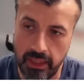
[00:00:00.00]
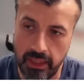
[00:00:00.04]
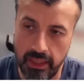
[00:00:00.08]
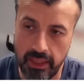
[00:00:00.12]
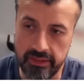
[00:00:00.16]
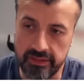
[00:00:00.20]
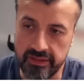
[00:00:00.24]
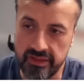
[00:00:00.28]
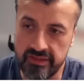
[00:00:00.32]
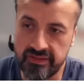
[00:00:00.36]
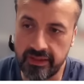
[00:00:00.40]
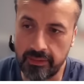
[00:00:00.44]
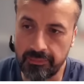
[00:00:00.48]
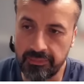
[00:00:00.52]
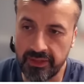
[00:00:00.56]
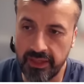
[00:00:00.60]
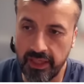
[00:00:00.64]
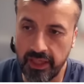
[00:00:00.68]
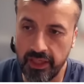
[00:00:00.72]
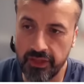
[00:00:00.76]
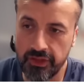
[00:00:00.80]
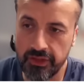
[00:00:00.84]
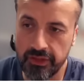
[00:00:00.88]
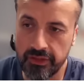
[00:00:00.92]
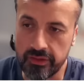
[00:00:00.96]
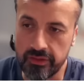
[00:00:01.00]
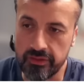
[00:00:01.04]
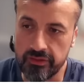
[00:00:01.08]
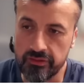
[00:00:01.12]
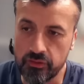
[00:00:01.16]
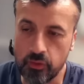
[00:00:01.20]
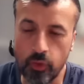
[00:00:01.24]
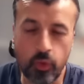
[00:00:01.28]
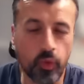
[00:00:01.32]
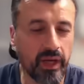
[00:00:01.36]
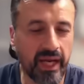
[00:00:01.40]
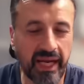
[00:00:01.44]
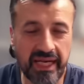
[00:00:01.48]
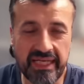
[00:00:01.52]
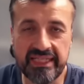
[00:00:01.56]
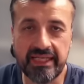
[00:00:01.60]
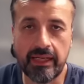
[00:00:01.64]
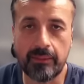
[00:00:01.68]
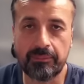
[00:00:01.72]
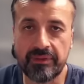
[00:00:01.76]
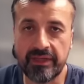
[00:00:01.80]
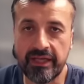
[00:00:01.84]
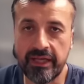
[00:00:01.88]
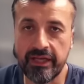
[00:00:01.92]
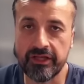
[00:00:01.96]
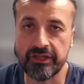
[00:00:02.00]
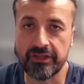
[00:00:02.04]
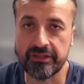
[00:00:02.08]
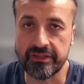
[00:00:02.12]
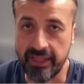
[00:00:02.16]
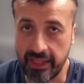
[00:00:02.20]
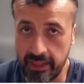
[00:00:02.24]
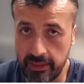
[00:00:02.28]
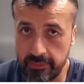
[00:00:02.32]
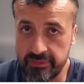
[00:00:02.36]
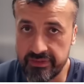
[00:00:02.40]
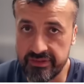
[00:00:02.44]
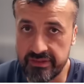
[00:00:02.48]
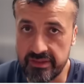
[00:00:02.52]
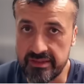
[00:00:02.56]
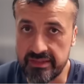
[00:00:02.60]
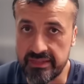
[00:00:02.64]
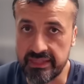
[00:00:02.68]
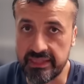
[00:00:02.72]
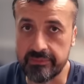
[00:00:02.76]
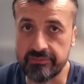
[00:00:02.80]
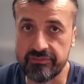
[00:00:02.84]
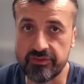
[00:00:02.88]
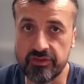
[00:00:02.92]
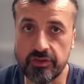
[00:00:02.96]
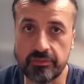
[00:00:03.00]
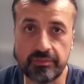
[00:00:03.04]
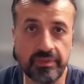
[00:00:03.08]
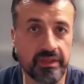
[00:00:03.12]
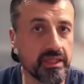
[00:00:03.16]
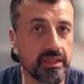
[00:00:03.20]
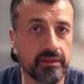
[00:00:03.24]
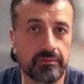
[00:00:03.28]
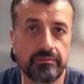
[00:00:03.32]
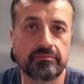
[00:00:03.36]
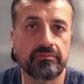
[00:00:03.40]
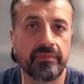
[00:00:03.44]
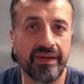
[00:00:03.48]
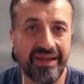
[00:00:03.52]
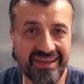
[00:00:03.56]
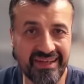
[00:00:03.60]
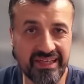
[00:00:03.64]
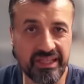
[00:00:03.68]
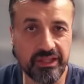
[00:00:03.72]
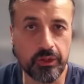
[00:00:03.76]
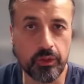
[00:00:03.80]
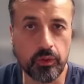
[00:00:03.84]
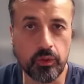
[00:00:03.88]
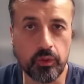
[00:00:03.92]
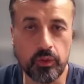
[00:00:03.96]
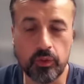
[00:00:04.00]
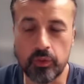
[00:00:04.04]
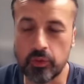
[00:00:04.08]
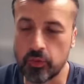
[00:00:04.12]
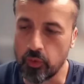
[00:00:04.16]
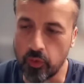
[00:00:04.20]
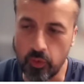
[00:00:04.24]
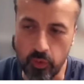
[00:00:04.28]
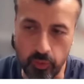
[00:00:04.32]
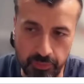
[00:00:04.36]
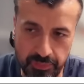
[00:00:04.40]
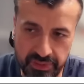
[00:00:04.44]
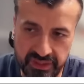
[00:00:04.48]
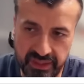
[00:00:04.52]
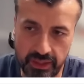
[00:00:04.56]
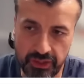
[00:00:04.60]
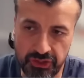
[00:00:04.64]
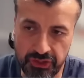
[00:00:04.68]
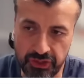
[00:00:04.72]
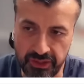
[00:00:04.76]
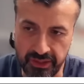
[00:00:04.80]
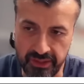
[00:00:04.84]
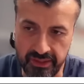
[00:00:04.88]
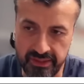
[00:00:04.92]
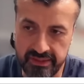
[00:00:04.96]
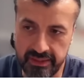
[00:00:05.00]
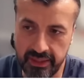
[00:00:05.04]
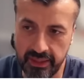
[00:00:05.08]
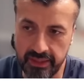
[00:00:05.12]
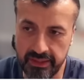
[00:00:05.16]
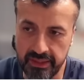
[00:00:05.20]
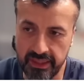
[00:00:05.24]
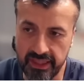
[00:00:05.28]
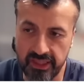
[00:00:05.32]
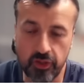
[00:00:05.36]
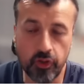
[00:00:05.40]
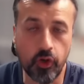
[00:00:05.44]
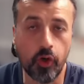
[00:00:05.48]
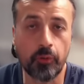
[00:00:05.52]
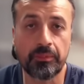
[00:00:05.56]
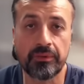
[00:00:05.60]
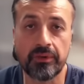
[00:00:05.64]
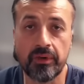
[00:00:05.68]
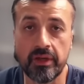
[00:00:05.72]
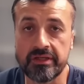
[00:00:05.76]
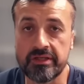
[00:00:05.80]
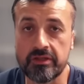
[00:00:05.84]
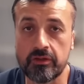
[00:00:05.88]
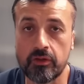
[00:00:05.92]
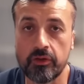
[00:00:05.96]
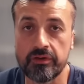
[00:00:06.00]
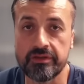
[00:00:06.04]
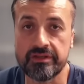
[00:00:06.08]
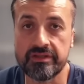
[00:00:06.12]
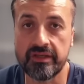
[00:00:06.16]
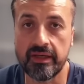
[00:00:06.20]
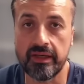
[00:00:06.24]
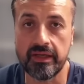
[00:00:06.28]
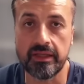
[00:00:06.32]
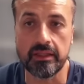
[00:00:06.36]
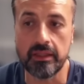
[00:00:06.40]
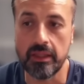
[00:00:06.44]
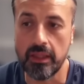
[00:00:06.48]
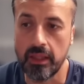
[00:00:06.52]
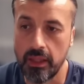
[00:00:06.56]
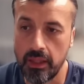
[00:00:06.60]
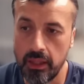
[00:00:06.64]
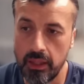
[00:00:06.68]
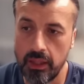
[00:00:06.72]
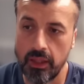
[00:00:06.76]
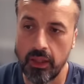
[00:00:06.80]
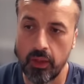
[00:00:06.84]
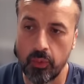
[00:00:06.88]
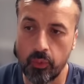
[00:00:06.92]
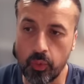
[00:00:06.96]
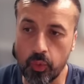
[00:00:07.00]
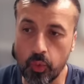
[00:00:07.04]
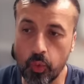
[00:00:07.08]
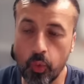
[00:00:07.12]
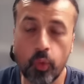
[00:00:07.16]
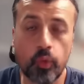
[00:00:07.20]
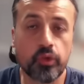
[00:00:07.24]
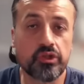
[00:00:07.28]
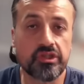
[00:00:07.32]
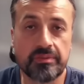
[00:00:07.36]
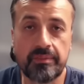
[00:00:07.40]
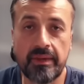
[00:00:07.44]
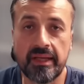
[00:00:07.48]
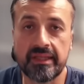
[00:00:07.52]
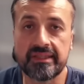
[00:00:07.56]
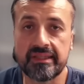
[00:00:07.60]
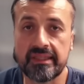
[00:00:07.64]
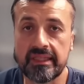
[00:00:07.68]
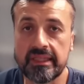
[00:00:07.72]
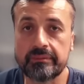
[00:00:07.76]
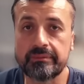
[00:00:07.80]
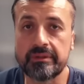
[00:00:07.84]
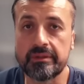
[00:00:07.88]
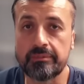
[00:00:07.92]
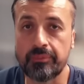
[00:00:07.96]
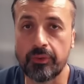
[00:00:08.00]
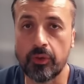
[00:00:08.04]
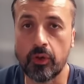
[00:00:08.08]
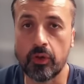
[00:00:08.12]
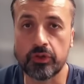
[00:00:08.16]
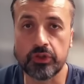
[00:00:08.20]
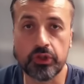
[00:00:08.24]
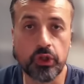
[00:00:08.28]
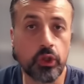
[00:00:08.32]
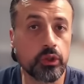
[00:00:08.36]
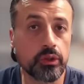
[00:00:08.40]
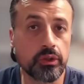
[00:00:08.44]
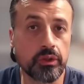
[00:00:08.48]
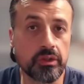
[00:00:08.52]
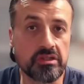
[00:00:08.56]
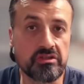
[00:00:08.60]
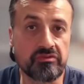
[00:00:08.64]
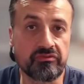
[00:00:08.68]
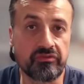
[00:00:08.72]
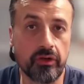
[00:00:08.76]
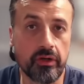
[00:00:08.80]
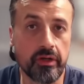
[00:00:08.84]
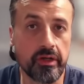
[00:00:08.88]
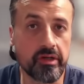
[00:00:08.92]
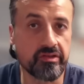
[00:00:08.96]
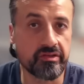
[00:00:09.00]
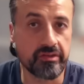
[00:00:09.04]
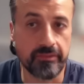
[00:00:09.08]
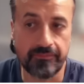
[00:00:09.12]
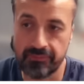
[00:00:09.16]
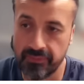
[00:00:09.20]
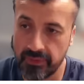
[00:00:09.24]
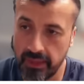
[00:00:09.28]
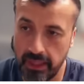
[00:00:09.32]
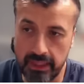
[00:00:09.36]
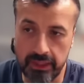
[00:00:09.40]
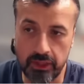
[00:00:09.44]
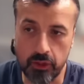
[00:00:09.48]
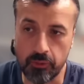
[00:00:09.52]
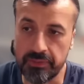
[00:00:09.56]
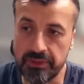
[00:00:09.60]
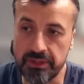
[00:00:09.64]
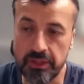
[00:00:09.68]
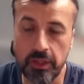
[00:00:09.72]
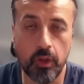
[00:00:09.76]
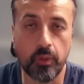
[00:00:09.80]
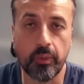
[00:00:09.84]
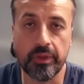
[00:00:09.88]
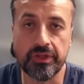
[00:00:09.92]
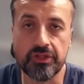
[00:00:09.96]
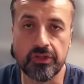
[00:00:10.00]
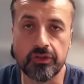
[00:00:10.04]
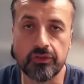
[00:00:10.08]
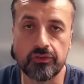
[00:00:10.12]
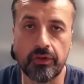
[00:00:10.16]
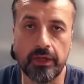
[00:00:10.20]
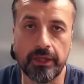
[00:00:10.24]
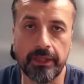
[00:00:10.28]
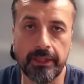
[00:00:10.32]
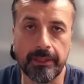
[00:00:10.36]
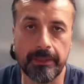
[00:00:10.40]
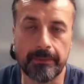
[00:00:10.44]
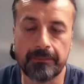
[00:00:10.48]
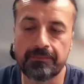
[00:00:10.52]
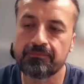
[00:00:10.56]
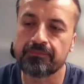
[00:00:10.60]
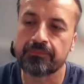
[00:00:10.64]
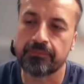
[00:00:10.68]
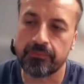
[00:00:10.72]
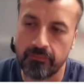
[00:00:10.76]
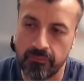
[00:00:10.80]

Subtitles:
And these applications, or any application that Amazon deems to be illegal or potentially containing copyrighted content, will automatically be blocked on your device and there'll be no way to run it.